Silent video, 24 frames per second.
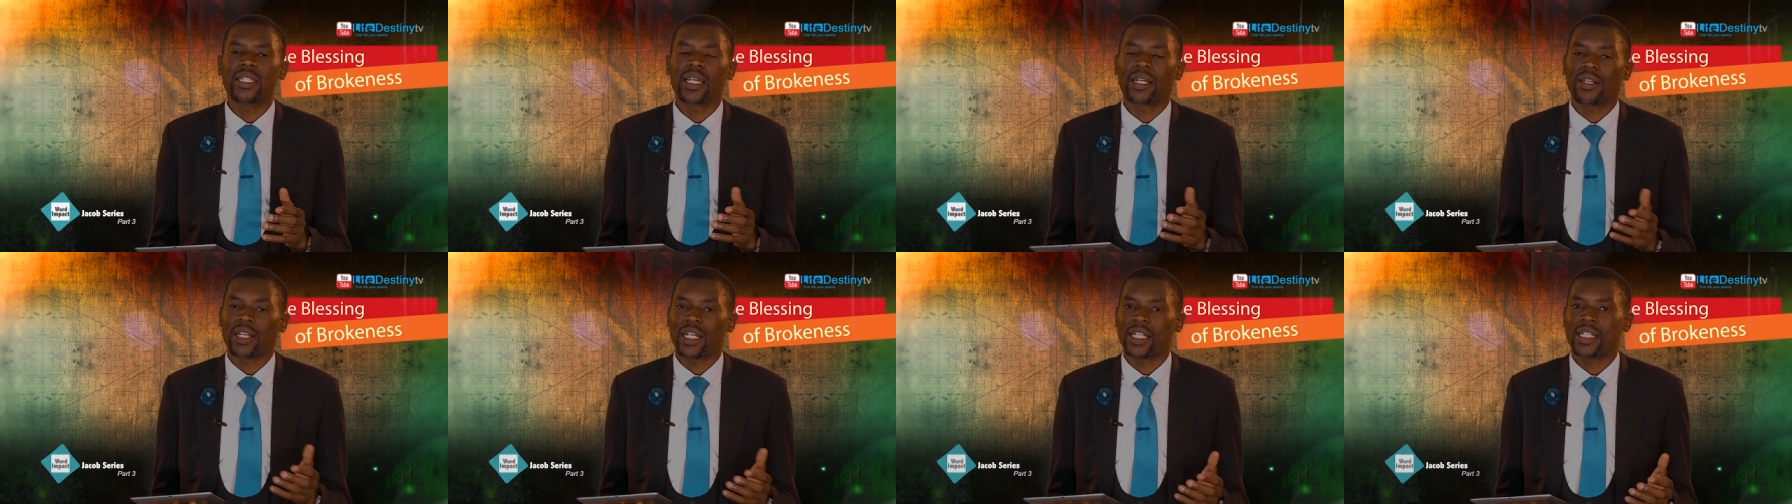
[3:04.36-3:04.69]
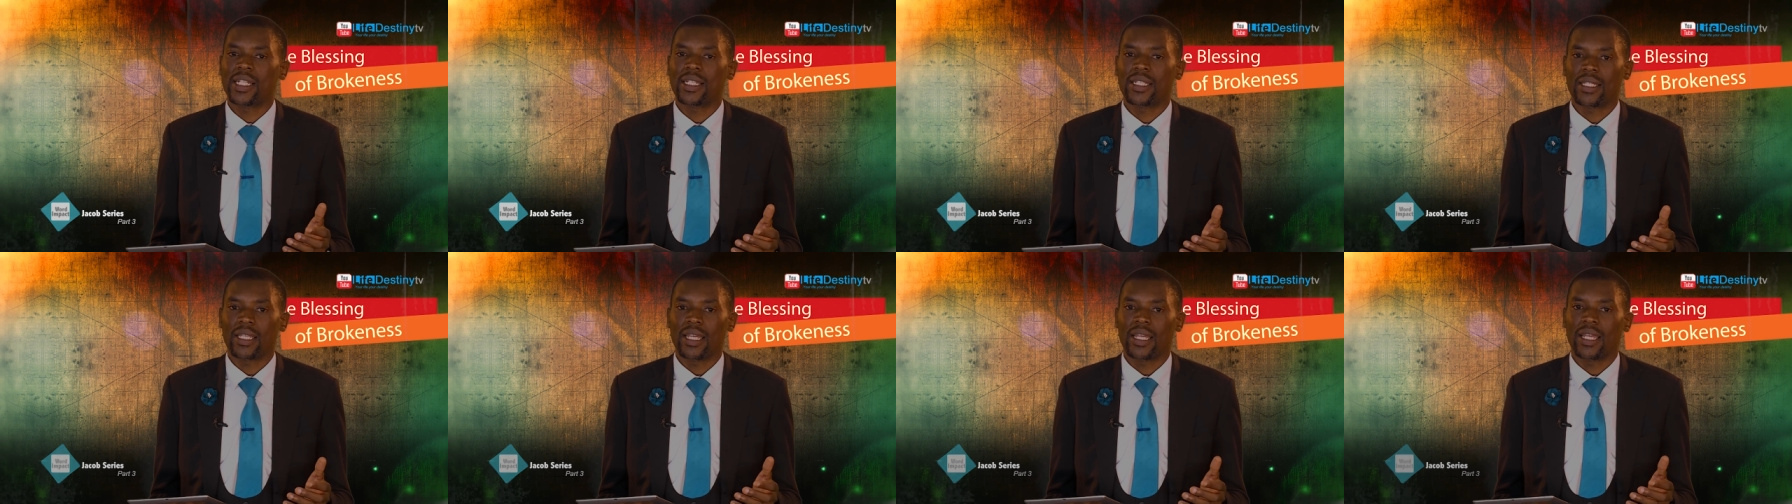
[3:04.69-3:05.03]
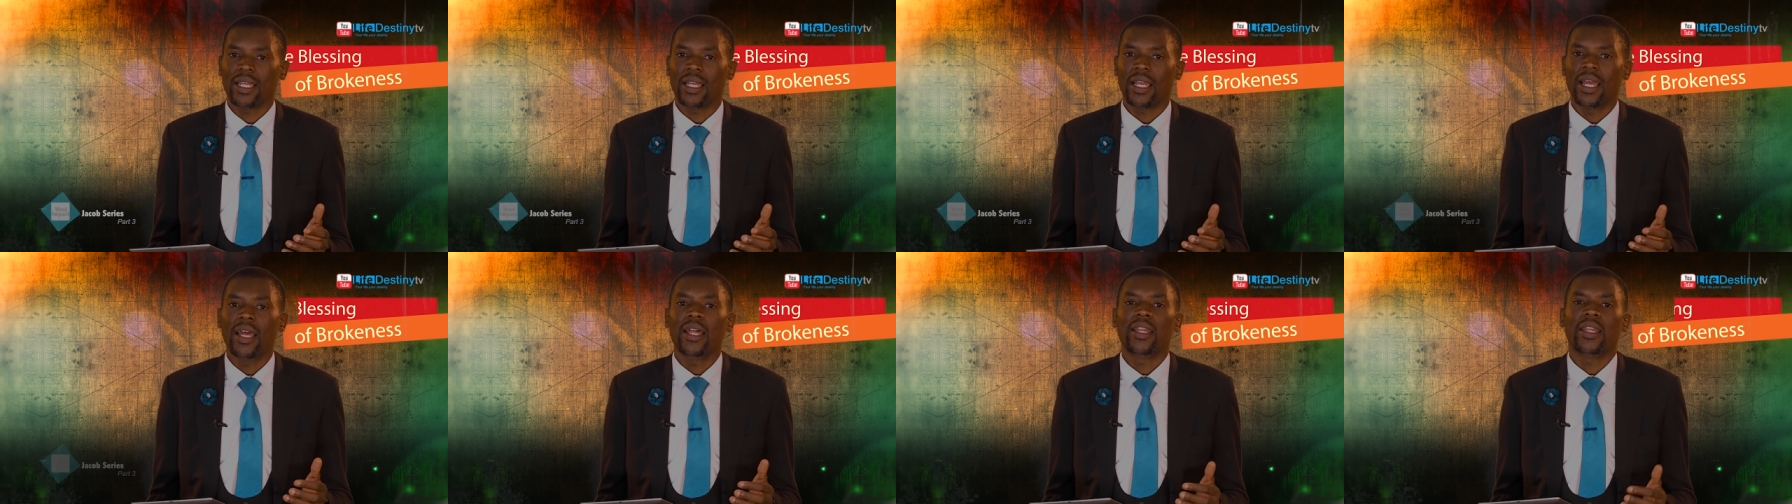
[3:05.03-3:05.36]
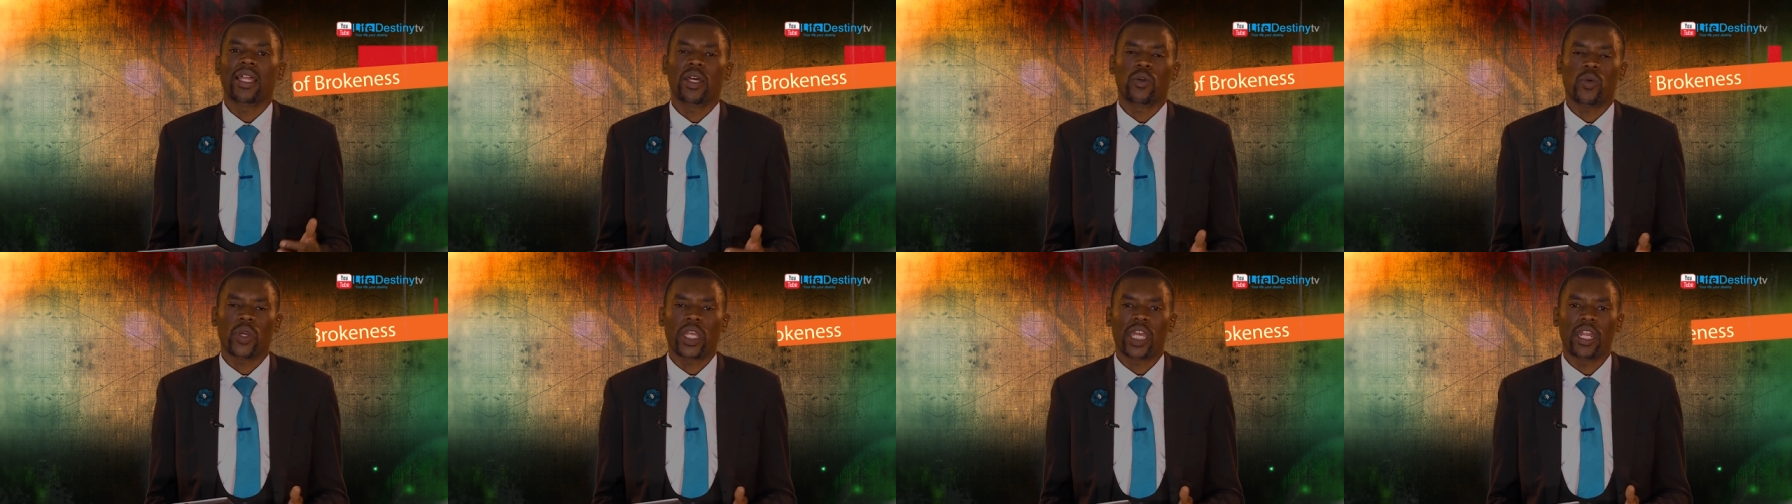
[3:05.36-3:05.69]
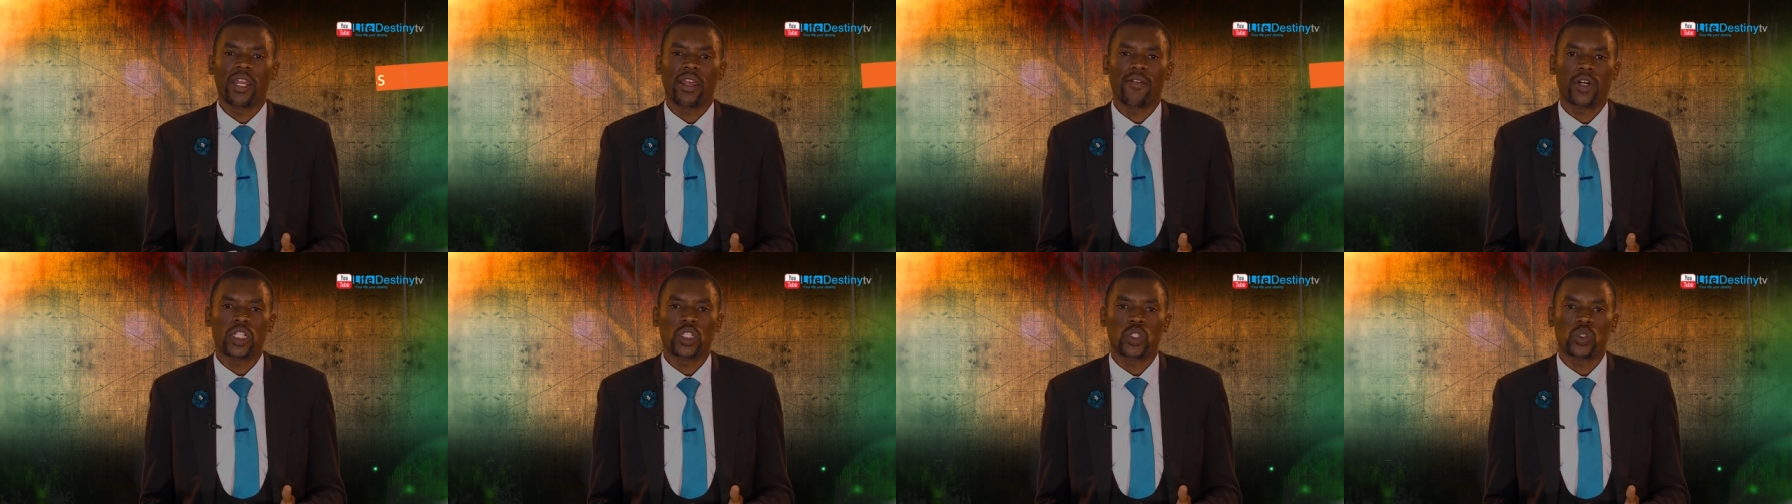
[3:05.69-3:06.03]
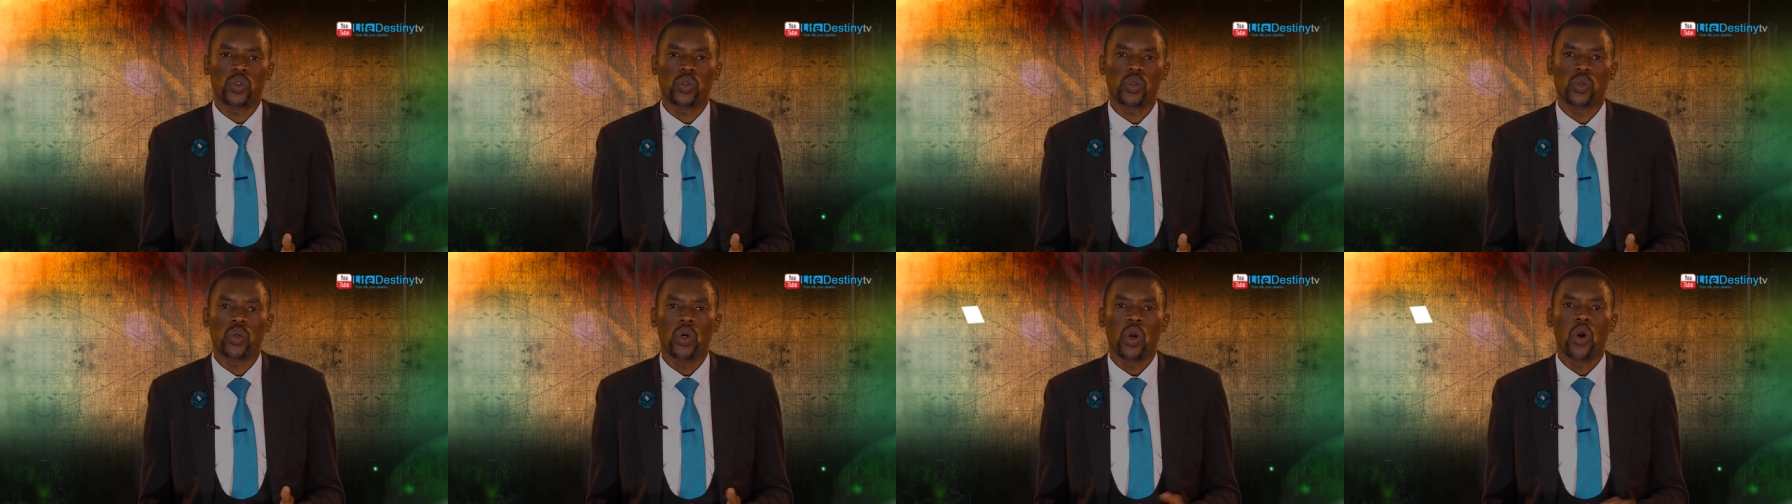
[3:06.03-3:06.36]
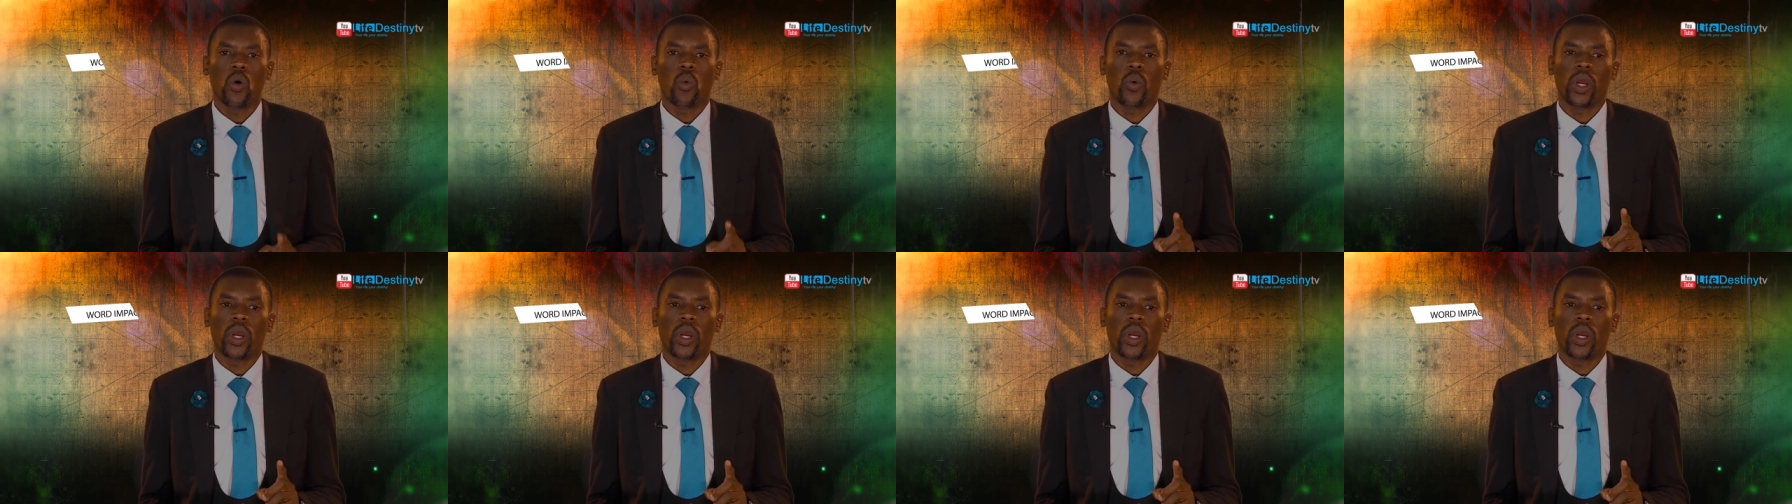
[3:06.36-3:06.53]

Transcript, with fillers: the greatest thing that we can ever do